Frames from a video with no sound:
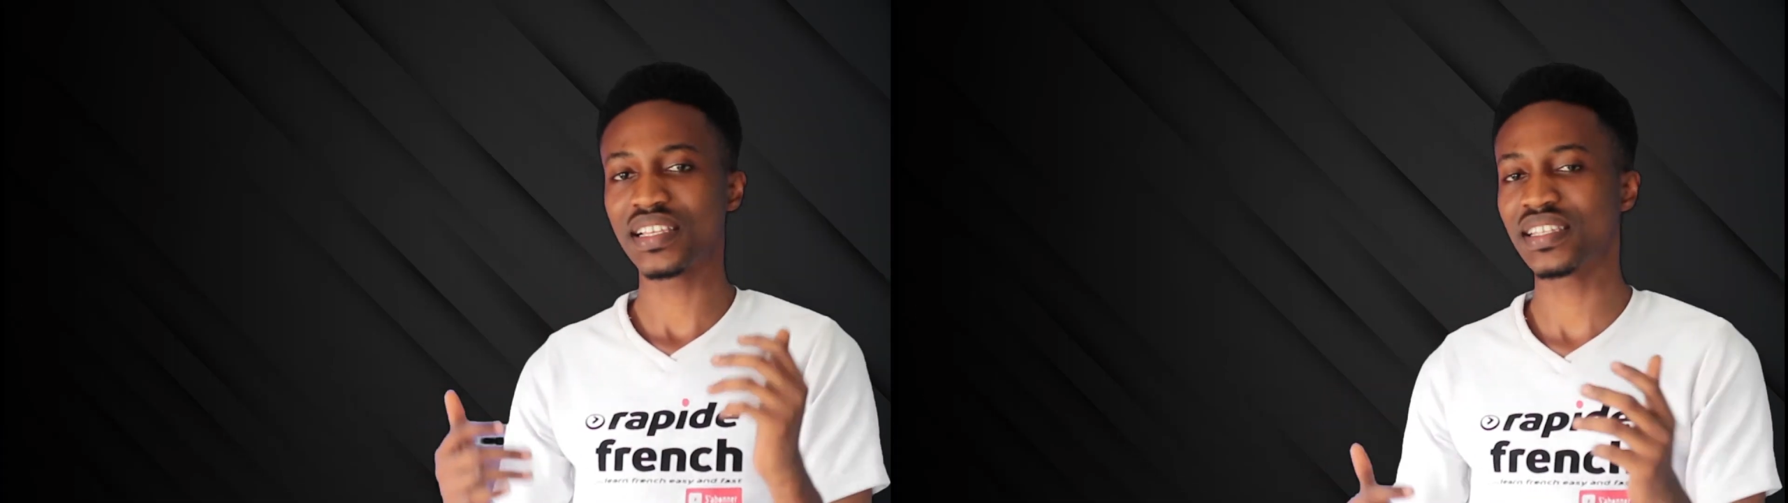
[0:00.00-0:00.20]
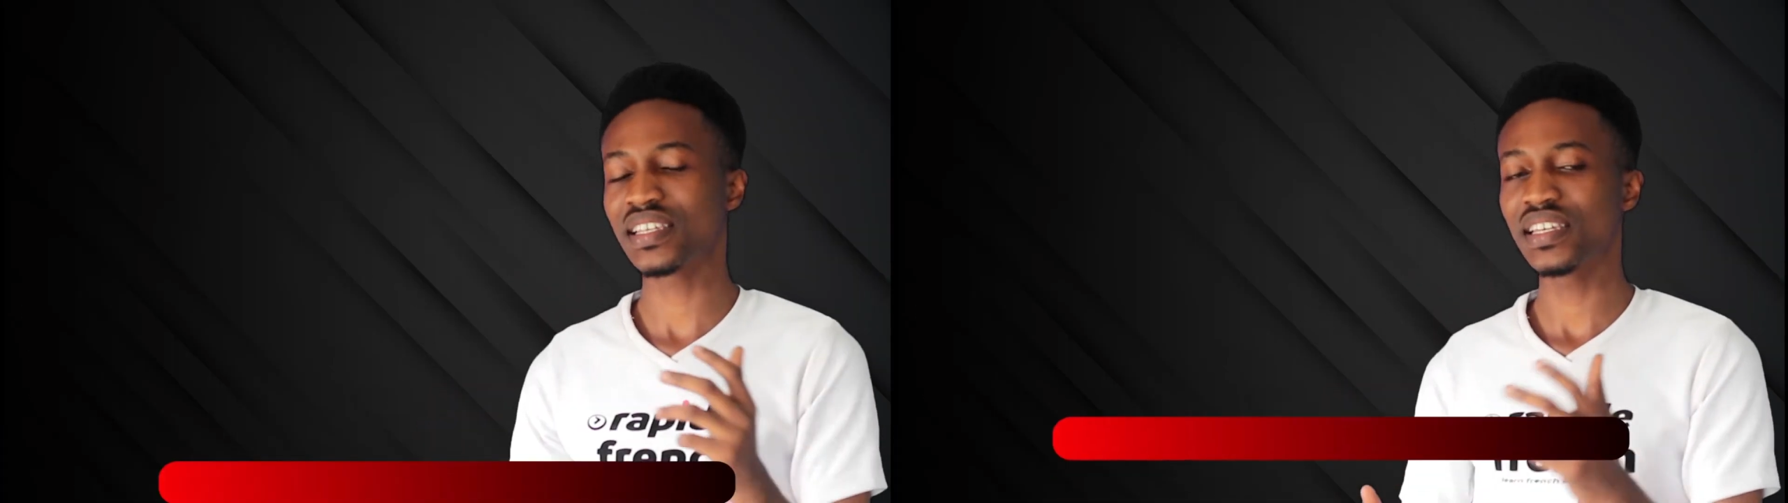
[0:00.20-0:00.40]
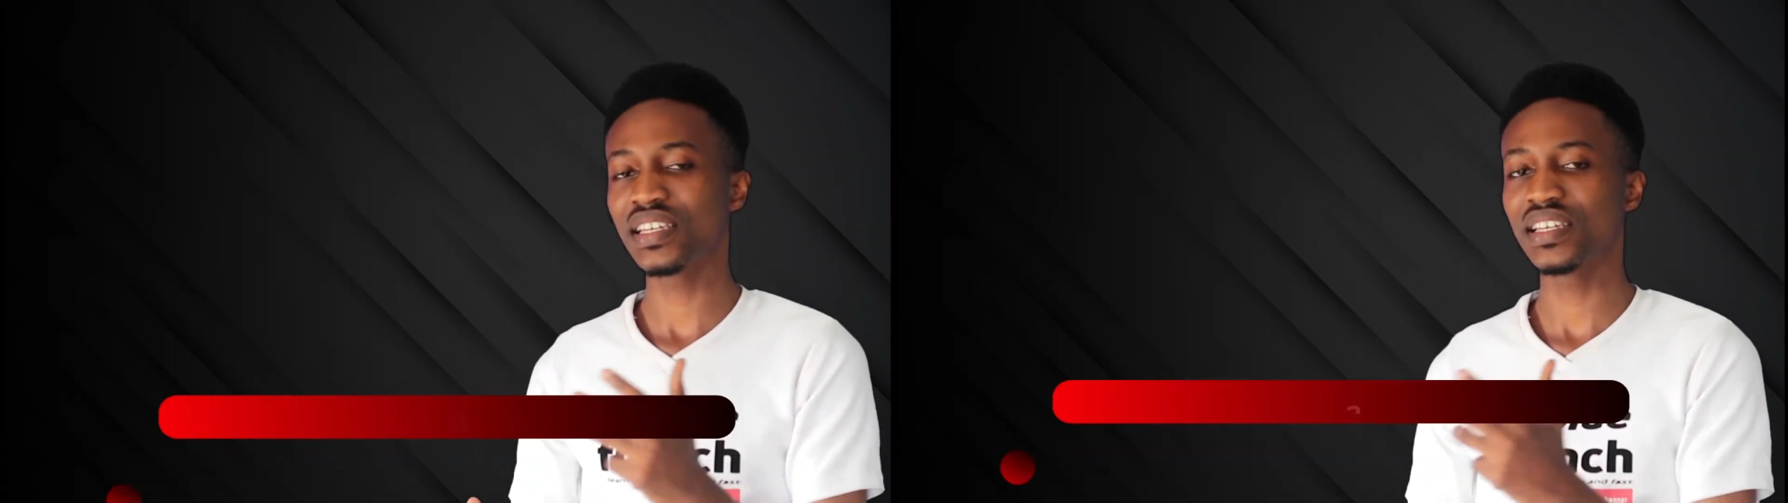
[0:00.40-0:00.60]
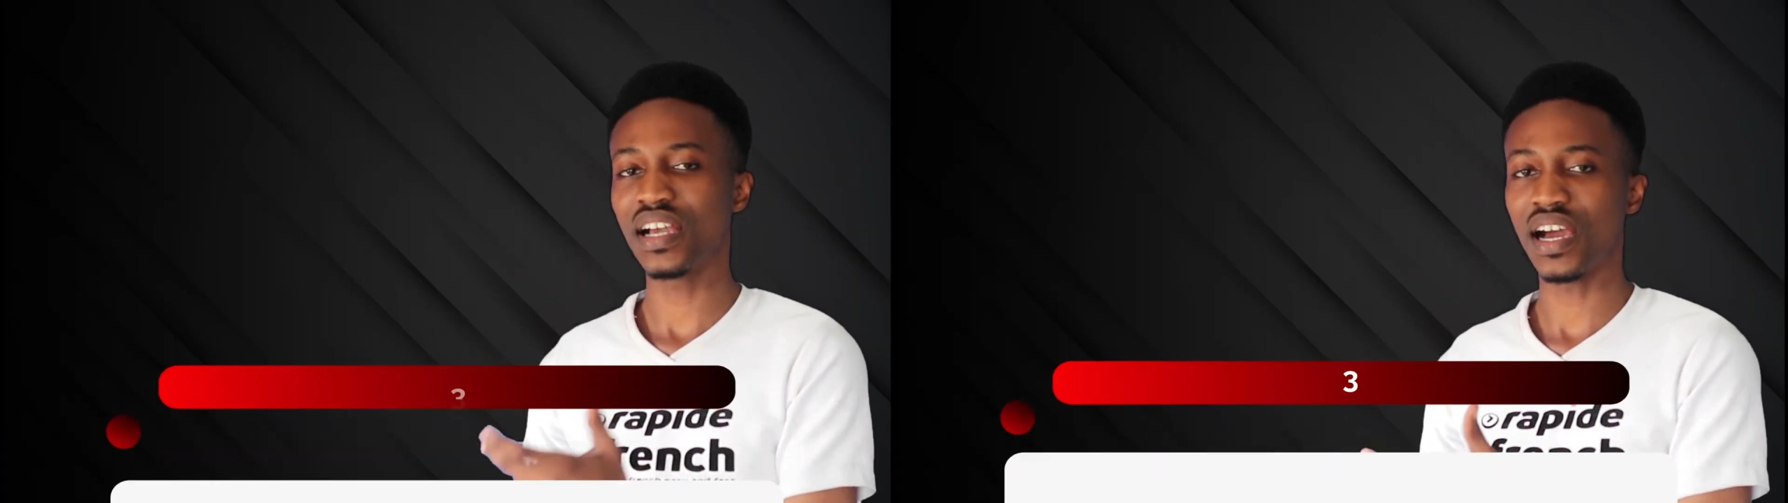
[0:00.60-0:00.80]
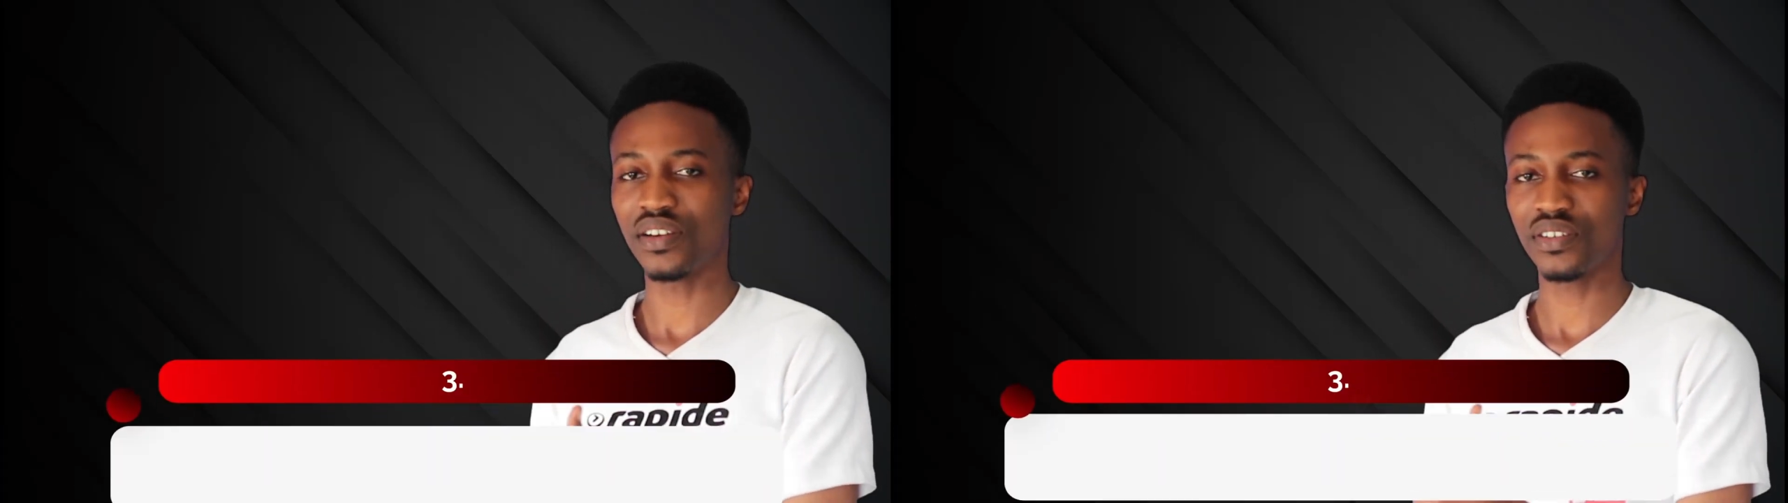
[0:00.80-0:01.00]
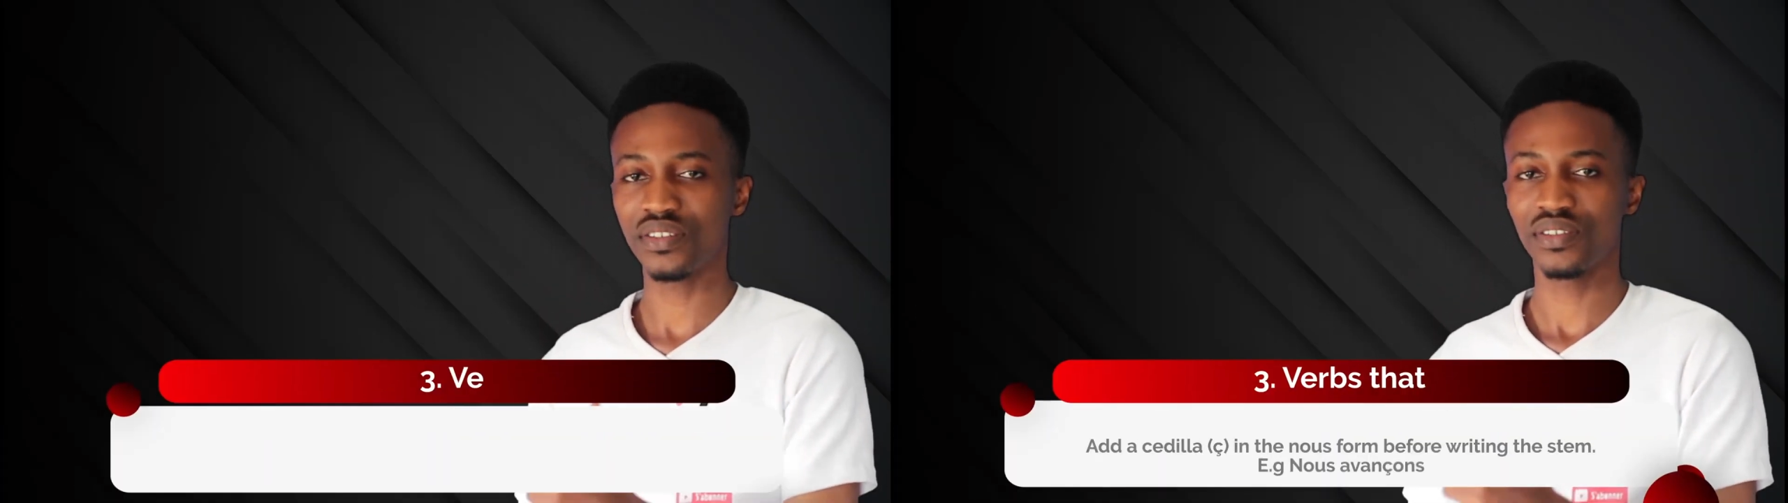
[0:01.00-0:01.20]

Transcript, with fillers: CER,